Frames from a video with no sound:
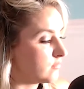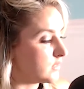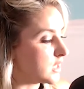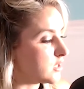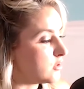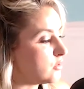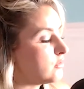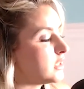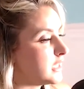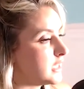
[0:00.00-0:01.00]
that you
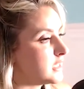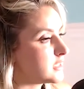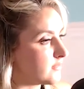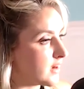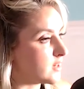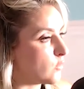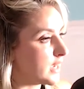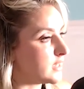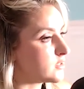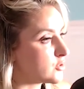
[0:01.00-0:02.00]
need to find a
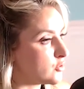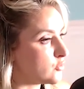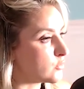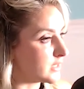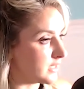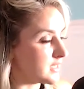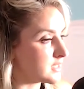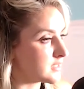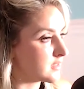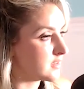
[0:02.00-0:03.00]
way to
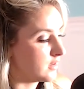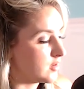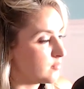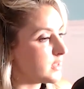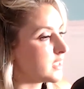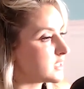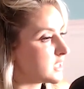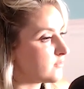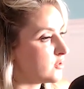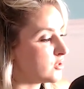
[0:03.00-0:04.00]
release, because
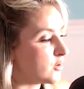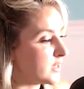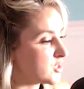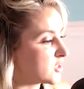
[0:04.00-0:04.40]
if you don't, it's